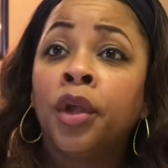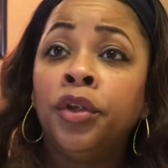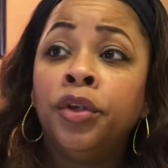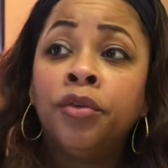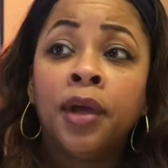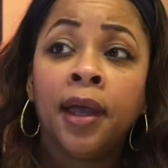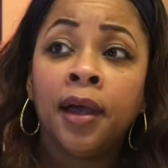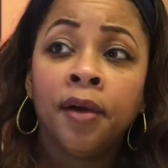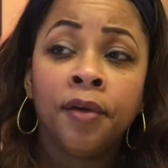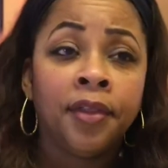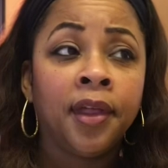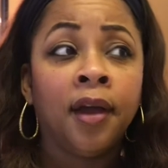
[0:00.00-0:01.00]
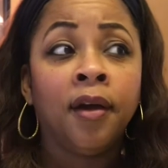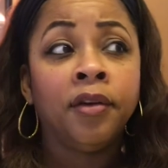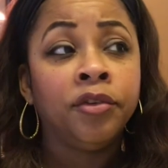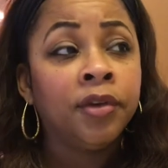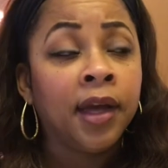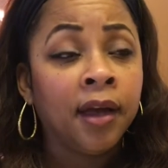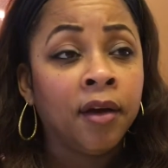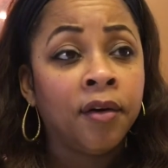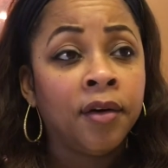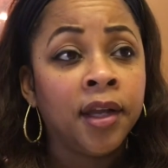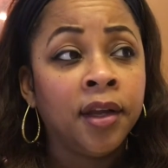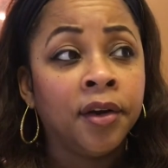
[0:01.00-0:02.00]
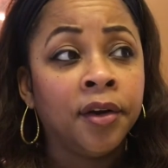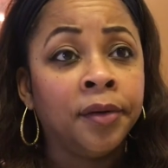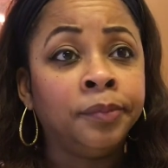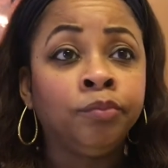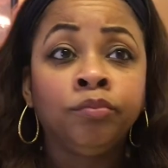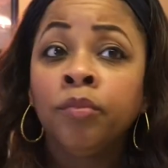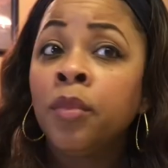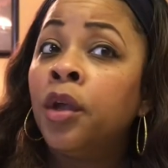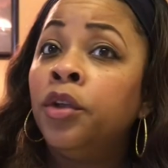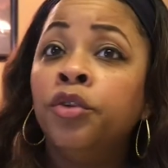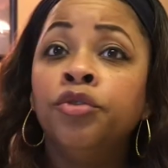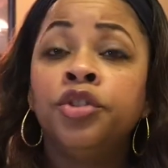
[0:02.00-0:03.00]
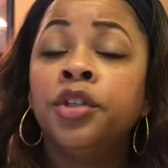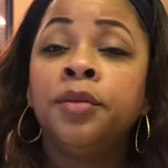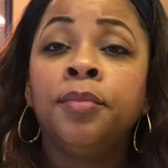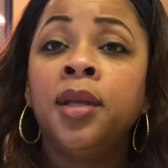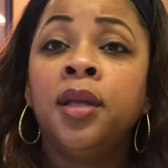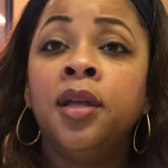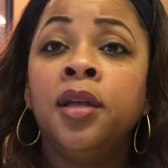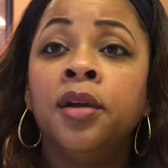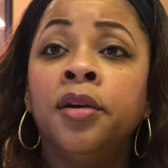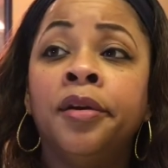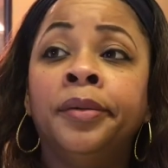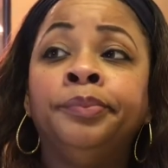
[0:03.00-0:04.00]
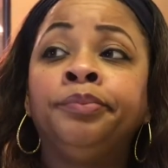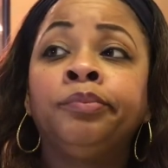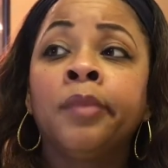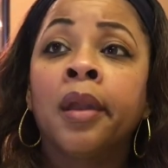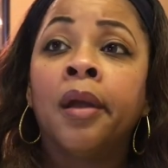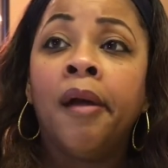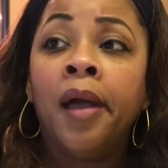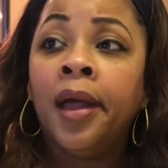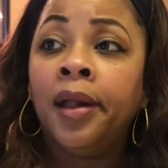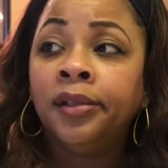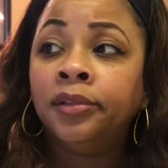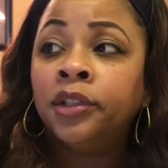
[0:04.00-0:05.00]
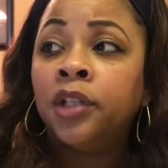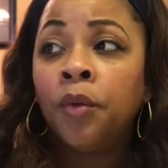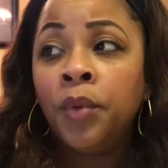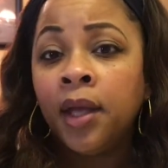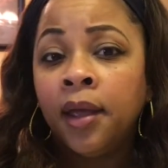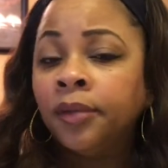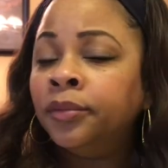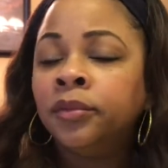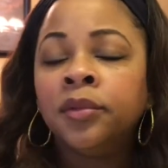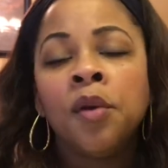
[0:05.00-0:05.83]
you can't go there, you can't go here, you shouldn't be here, and, you know, we can't.